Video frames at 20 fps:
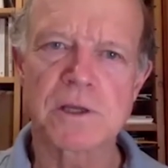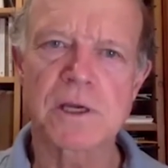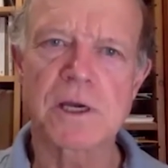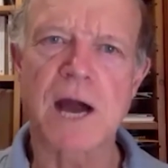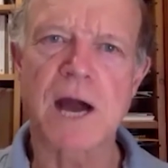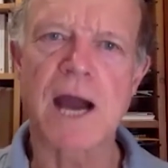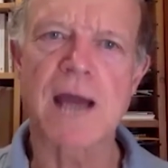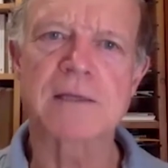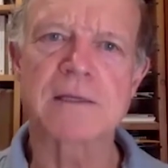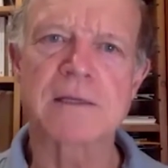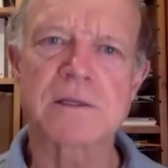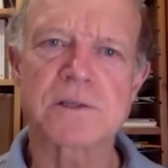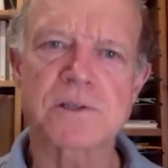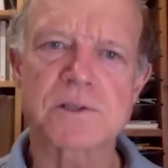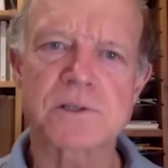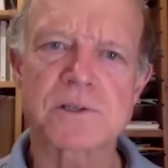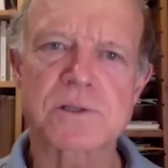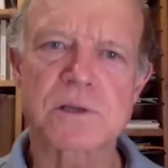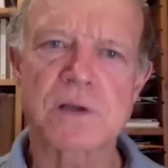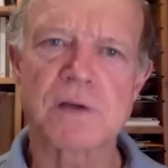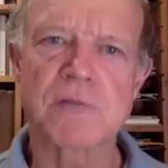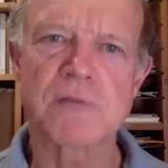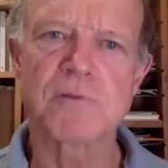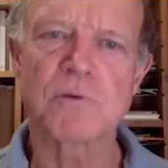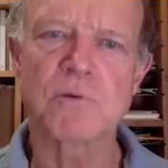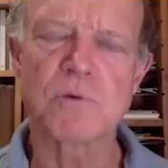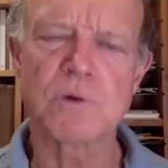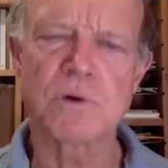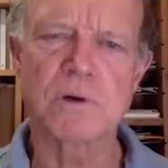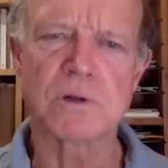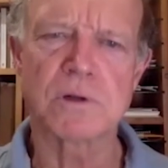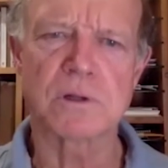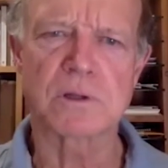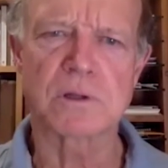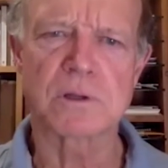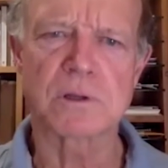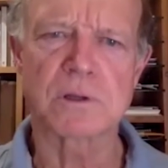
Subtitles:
guidance of the world.